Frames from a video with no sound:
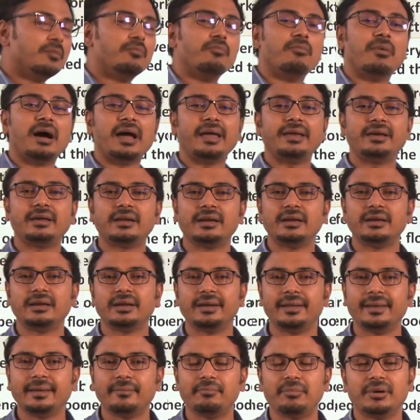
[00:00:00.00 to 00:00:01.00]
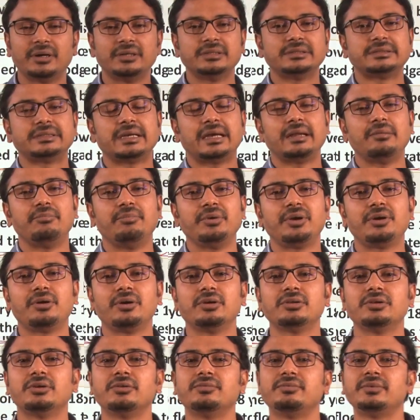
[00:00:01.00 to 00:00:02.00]
migrant laborers and
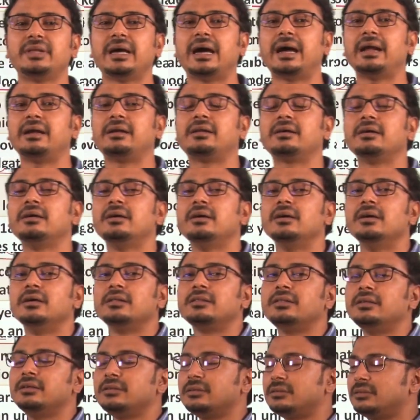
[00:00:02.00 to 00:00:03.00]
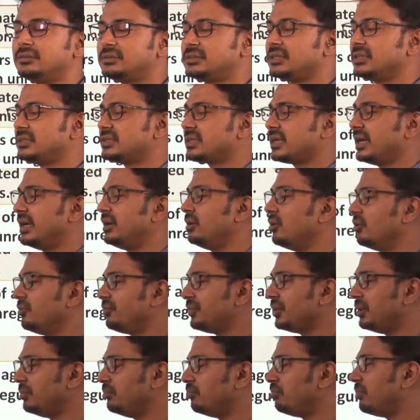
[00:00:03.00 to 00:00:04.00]
because of that the, such kind
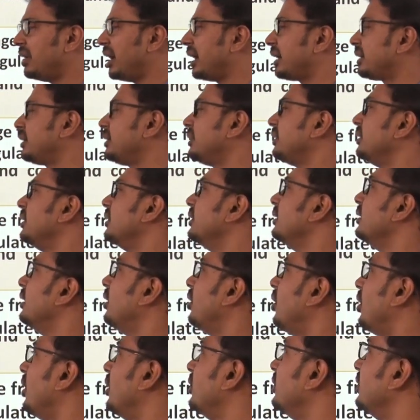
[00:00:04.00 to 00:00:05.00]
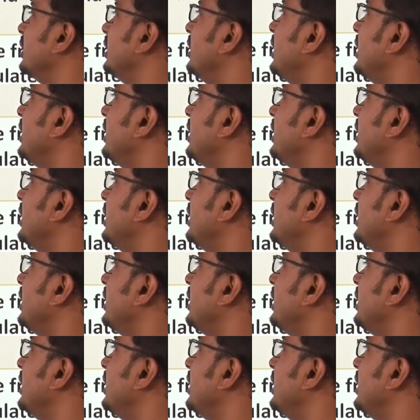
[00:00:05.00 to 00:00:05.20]
of impact on the